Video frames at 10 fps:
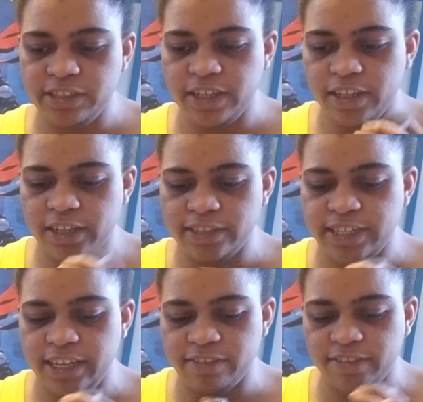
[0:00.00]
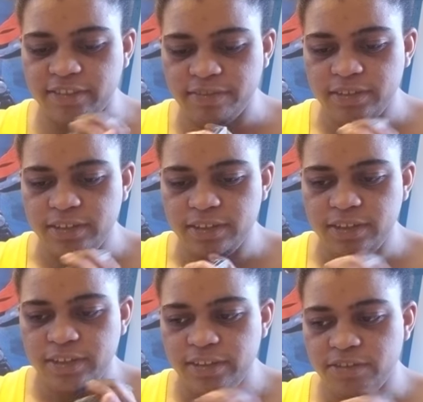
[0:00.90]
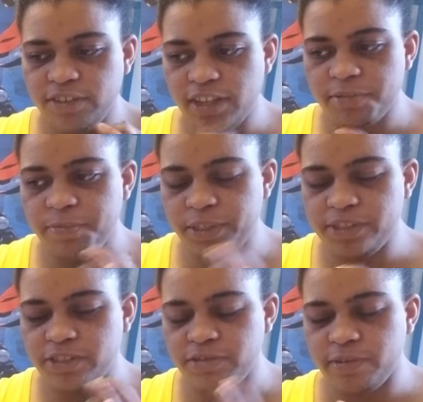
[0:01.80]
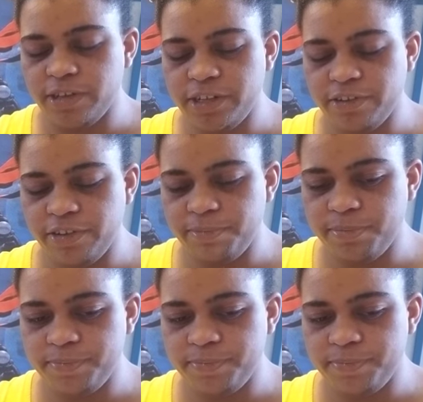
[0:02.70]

You got a lot of 10s. There's a lot of completions for you, group